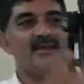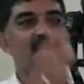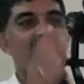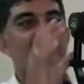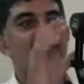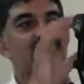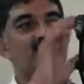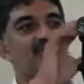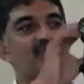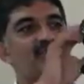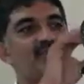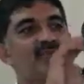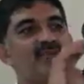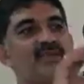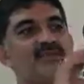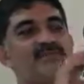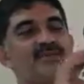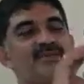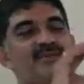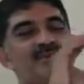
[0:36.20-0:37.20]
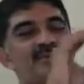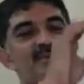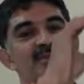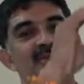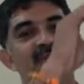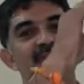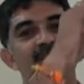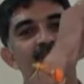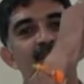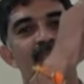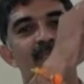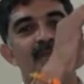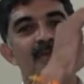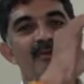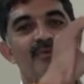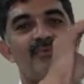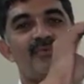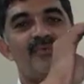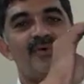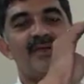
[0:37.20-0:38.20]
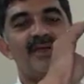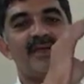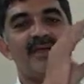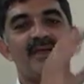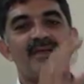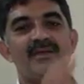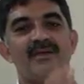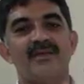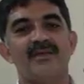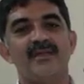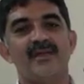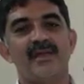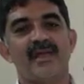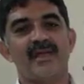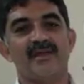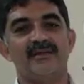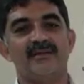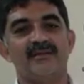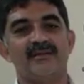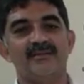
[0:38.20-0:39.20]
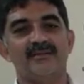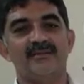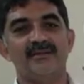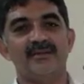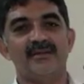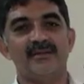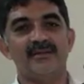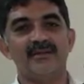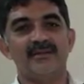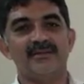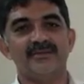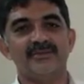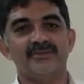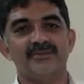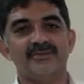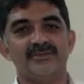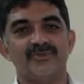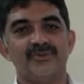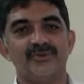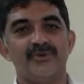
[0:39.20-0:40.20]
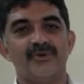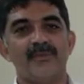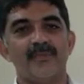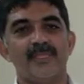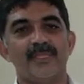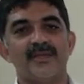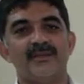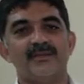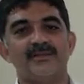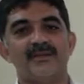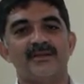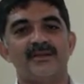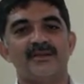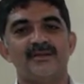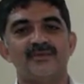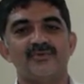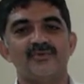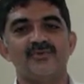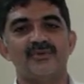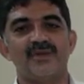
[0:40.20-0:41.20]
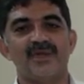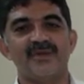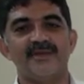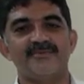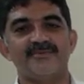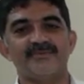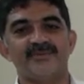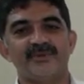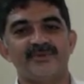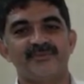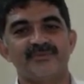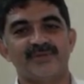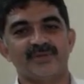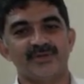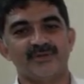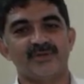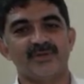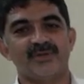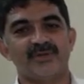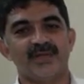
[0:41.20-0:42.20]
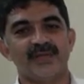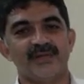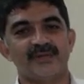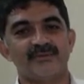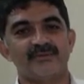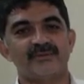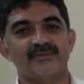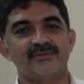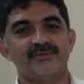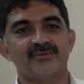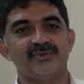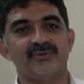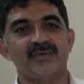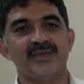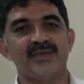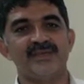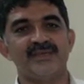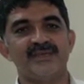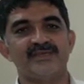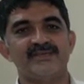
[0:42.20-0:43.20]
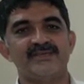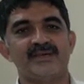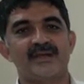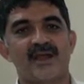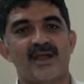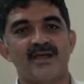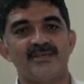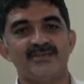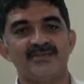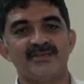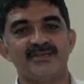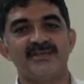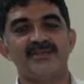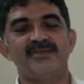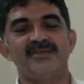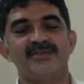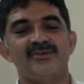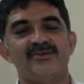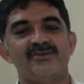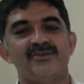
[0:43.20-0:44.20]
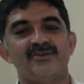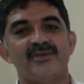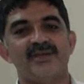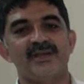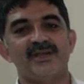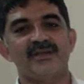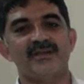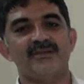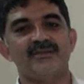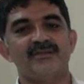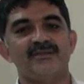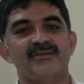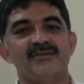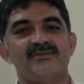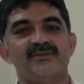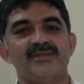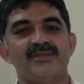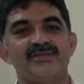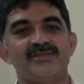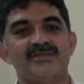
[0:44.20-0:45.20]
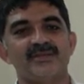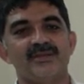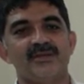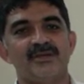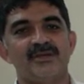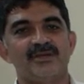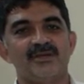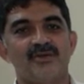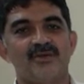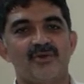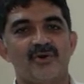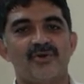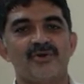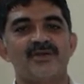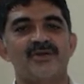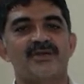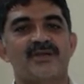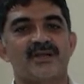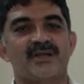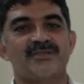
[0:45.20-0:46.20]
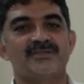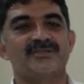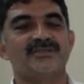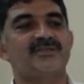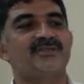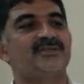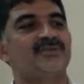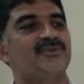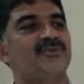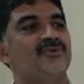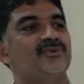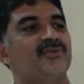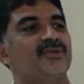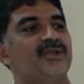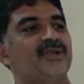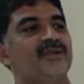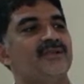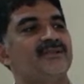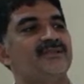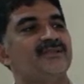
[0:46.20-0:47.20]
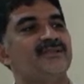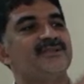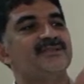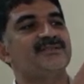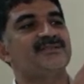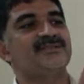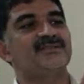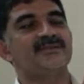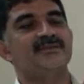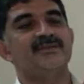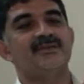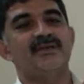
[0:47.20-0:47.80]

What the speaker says: also you can measure the vertical angle. So there are two types of theodolite. So one is transit theodolite, another one is non-transit theodolite. This